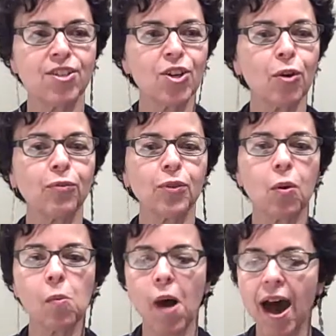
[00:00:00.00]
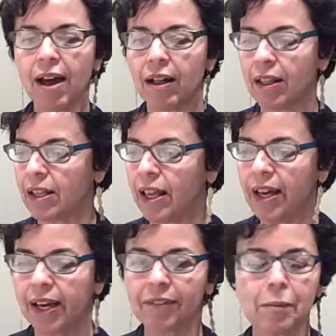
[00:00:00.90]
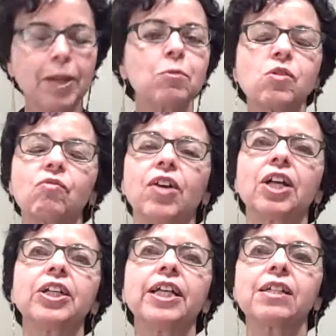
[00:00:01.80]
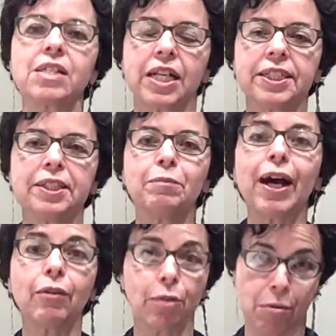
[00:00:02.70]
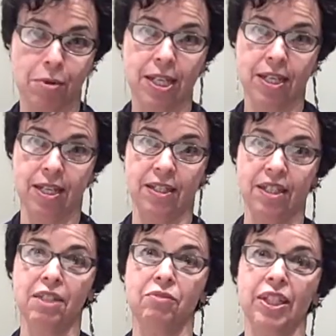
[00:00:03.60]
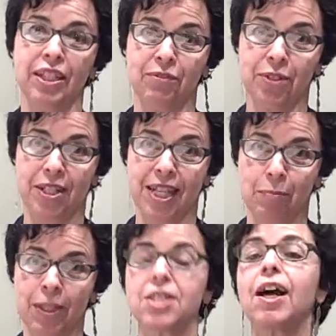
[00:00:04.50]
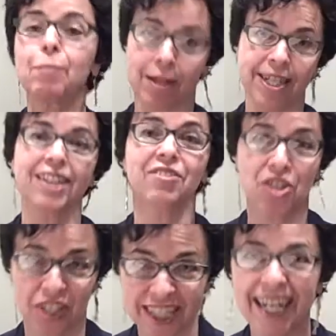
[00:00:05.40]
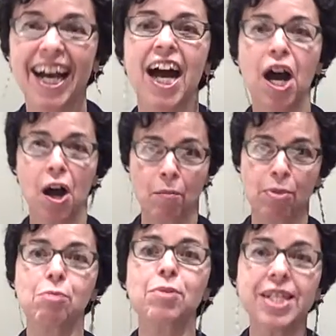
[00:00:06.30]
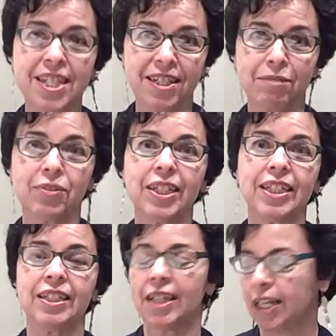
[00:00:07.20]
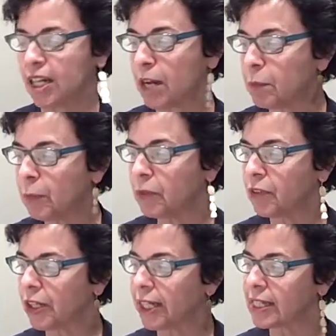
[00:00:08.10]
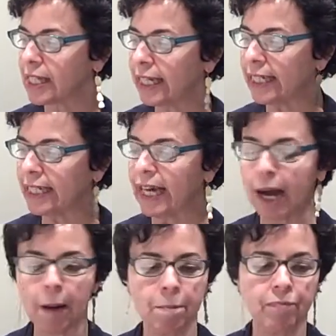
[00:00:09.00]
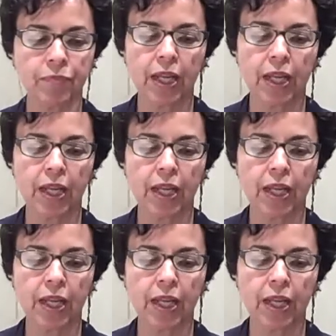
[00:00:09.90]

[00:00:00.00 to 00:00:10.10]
is, you know, for a while, everybody was very excited about 3D TV, for example. Let's talk about television. Um, 3D TV got people very excited. Um,